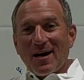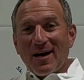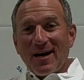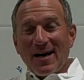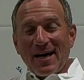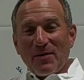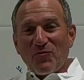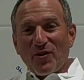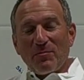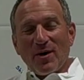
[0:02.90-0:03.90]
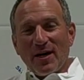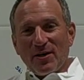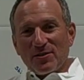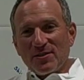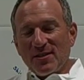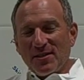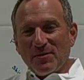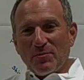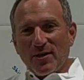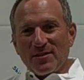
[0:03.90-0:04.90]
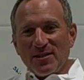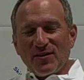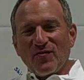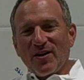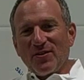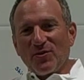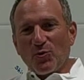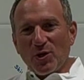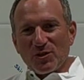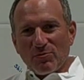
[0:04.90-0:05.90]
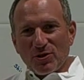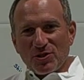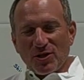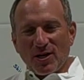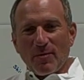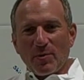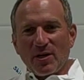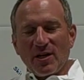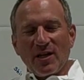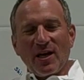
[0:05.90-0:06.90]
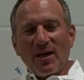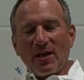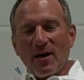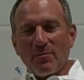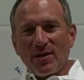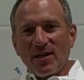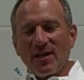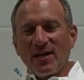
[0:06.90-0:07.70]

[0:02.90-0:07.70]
Hi, I'm Fred Meyers, the president and founder of the Queensboro Shirt Company,